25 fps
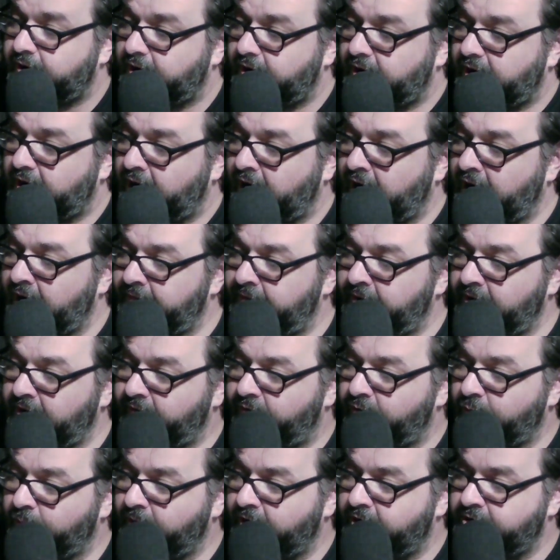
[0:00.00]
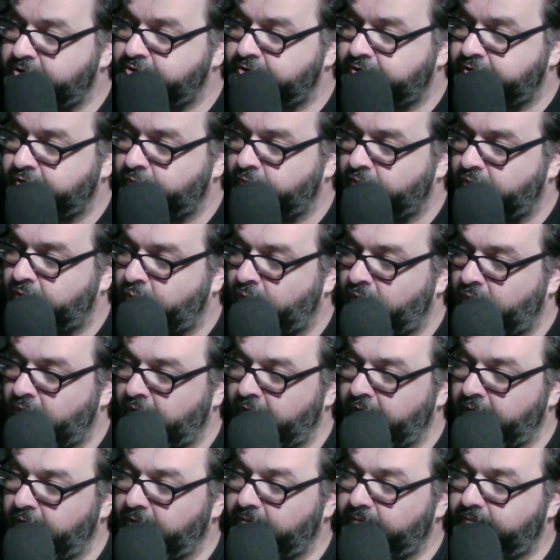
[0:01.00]
I have the information you
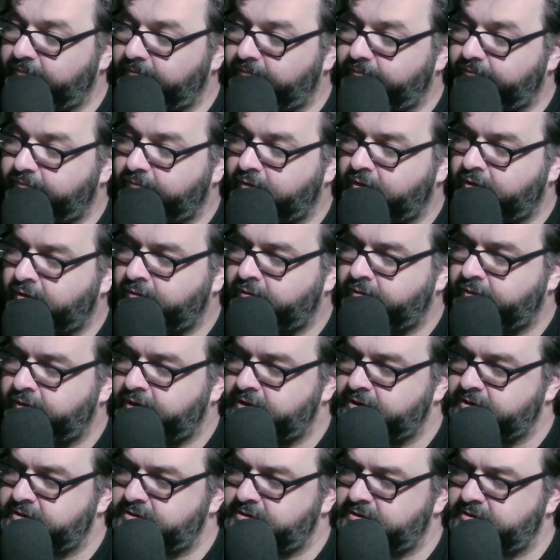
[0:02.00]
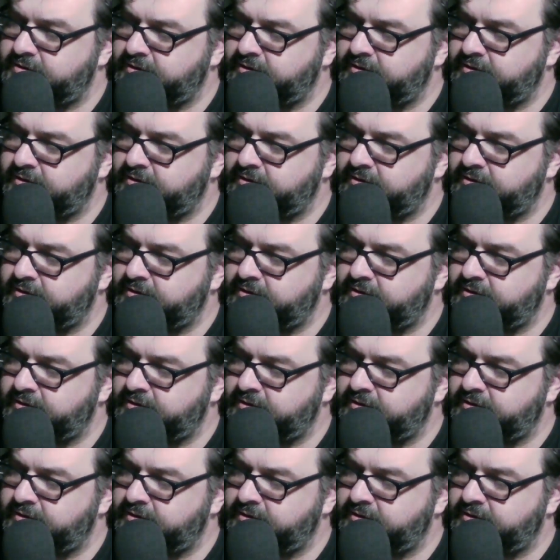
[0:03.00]
require. Oh, yes, the